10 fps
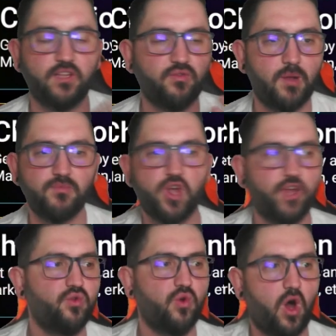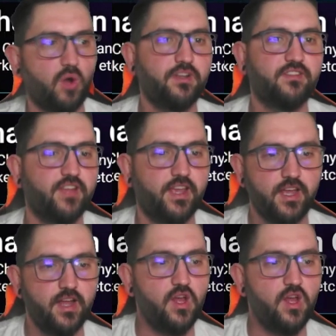That's what I'm trying to always say